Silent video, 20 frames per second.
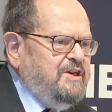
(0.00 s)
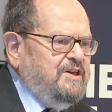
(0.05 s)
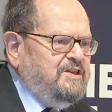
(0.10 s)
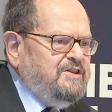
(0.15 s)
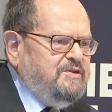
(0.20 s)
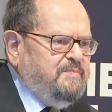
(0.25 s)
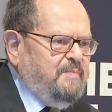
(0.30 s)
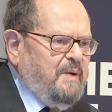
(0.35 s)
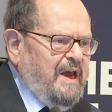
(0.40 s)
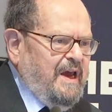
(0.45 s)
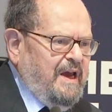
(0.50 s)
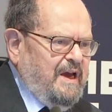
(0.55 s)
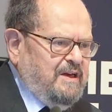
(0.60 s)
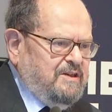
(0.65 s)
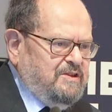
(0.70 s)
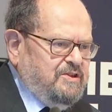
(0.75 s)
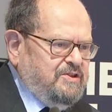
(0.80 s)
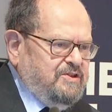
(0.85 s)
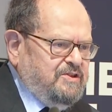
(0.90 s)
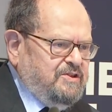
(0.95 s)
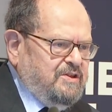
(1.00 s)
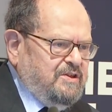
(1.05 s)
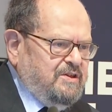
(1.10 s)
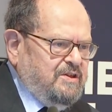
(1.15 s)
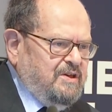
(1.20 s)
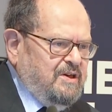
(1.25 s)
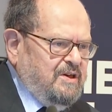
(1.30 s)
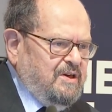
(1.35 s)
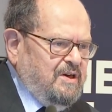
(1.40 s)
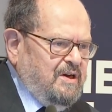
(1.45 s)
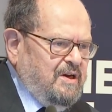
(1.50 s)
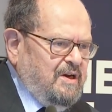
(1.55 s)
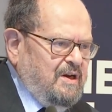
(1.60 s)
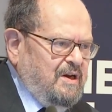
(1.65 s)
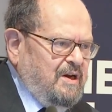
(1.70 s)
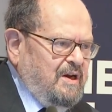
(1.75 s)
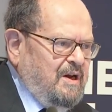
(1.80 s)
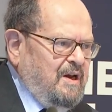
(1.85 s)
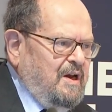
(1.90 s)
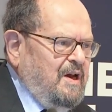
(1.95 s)
it expands
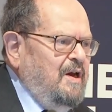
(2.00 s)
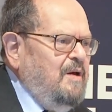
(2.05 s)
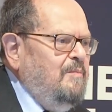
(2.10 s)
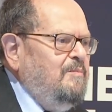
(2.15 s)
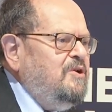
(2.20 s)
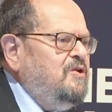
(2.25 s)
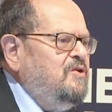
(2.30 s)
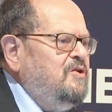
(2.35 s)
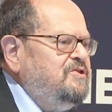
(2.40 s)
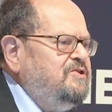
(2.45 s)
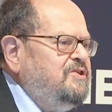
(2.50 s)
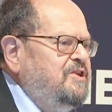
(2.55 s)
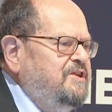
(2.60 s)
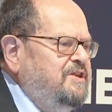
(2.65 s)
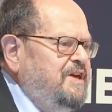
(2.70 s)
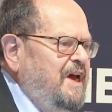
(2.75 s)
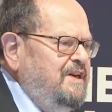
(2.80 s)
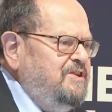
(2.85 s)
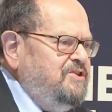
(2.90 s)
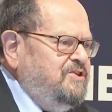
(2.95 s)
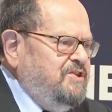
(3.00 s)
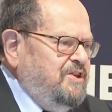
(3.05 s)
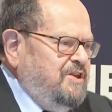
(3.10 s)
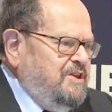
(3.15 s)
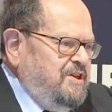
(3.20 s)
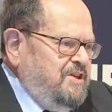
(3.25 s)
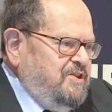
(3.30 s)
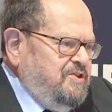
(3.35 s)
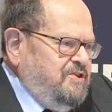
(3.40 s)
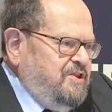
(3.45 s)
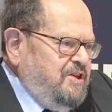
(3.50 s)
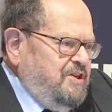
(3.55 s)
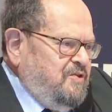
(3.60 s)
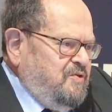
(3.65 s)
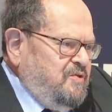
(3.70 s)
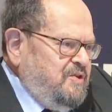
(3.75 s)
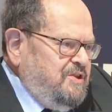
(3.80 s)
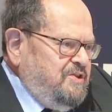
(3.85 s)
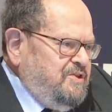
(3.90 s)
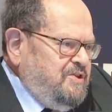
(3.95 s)
because the density is
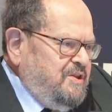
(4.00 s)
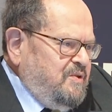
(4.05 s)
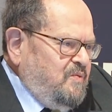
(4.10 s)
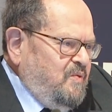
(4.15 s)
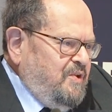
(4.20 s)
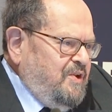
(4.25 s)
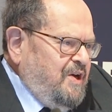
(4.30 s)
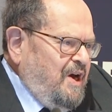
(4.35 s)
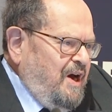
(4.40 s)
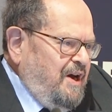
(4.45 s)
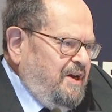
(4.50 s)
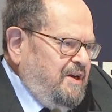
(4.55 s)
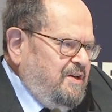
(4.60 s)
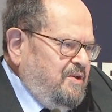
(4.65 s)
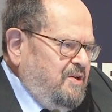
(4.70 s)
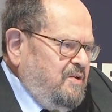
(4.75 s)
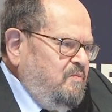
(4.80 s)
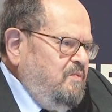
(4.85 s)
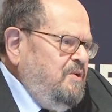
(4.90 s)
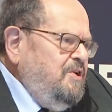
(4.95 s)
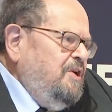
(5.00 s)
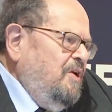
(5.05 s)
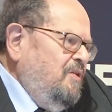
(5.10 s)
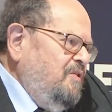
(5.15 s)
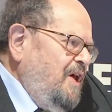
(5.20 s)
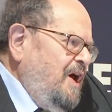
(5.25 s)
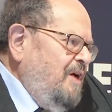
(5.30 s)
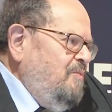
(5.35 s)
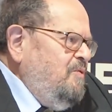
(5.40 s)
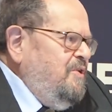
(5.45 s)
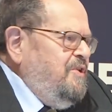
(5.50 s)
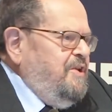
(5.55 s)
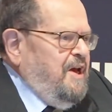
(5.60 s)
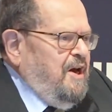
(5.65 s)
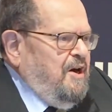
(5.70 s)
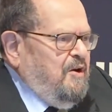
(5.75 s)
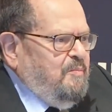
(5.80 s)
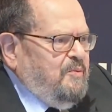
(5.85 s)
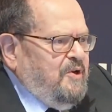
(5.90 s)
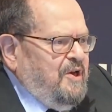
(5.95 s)
decreasing with height. We know that when
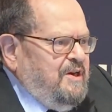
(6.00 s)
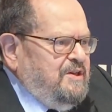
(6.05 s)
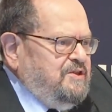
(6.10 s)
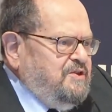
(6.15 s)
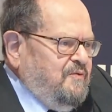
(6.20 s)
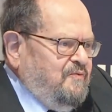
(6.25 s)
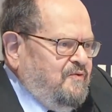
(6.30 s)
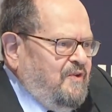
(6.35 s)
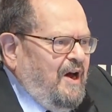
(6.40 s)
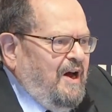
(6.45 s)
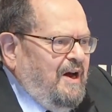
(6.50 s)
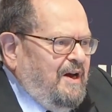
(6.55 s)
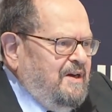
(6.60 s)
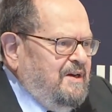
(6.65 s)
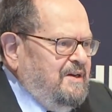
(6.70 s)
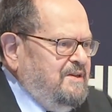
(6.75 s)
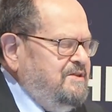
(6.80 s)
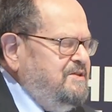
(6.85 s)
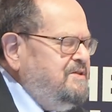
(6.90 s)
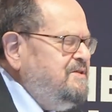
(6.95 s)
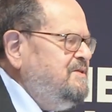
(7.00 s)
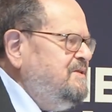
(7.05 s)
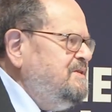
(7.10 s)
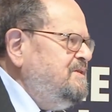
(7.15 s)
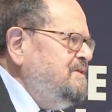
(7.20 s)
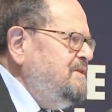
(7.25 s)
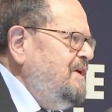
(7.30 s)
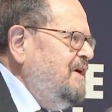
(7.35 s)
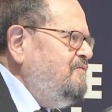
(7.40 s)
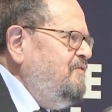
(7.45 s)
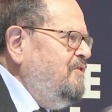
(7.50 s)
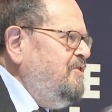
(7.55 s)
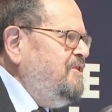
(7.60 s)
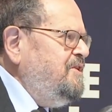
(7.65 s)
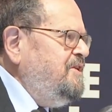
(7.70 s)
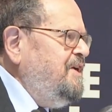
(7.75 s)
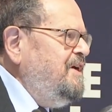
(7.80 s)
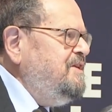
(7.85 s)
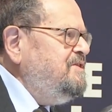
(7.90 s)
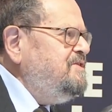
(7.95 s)
the airplanes are flying, it's not very
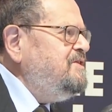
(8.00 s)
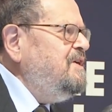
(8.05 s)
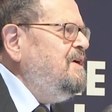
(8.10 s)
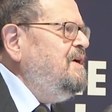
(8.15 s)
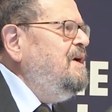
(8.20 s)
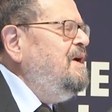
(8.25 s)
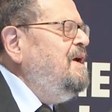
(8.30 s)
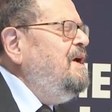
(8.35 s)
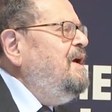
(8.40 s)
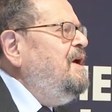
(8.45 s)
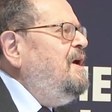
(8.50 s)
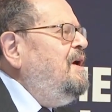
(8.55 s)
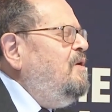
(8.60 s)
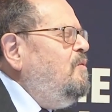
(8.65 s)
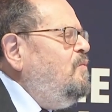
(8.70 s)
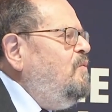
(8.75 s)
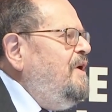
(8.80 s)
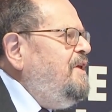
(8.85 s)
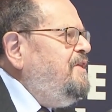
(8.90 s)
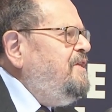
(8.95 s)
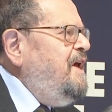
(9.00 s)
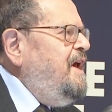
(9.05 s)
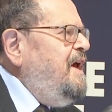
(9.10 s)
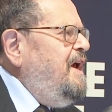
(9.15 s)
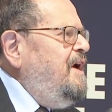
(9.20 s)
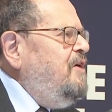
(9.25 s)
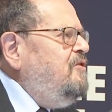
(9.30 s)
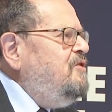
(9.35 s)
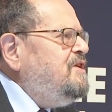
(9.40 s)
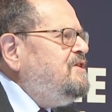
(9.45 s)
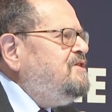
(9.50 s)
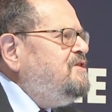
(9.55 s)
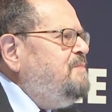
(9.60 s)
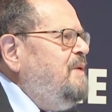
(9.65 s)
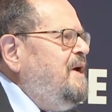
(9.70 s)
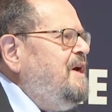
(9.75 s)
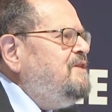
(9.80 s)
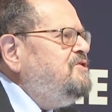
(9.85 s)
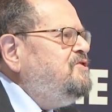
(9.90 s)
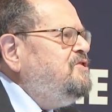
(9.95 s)
dense. When the air
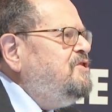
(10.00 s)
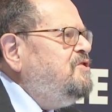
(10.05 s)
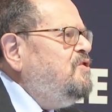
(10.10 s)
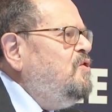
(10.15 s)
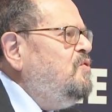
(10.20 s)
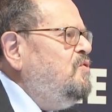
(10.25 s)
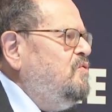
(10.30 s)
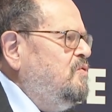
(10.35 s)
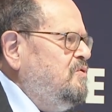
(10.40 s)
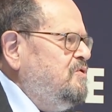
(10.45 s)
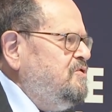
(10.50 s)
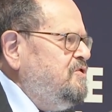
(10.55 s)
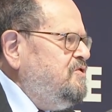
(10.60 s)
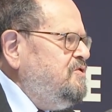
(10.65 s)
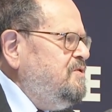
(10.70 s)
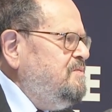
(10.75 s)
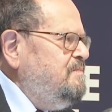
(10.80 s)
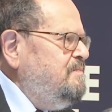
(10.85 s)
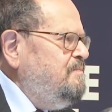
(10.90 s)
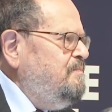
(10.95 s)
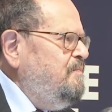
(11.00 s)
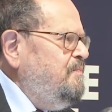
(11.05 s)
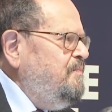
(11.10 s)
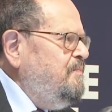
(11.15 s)
expands, it cools.